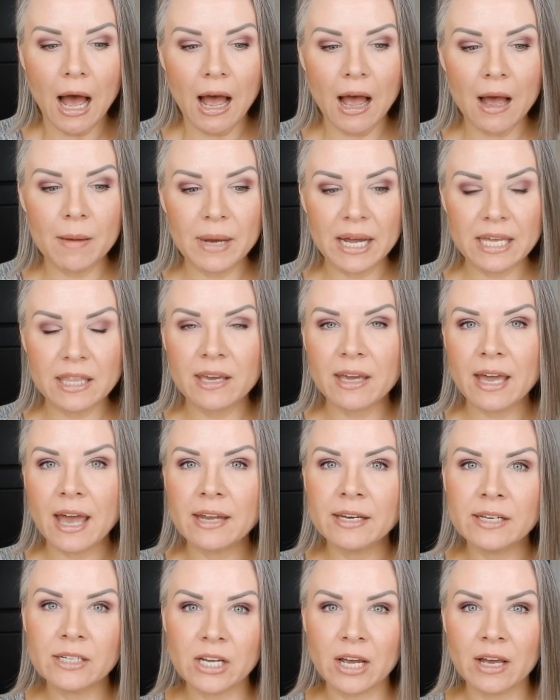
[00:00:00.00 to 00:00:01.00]
Um, I think
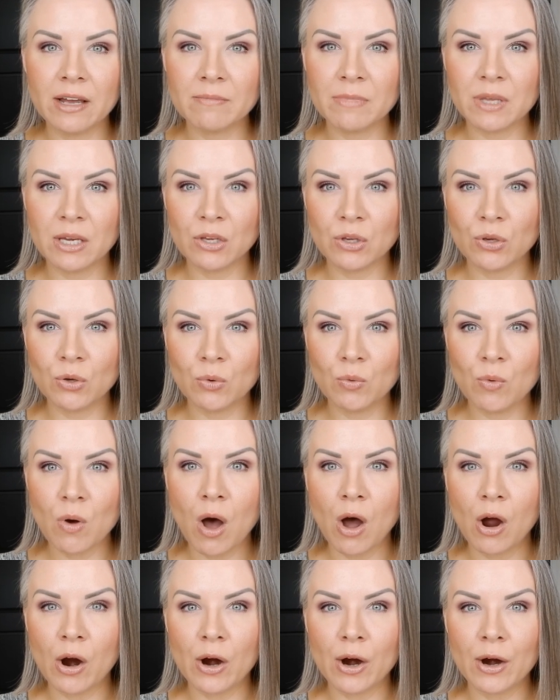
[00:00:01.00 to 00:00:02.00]
anytime that you
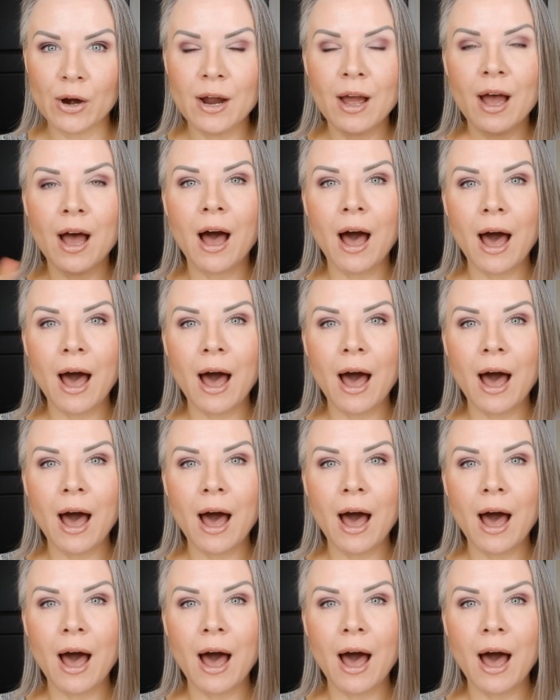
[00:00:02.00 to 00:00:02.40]
are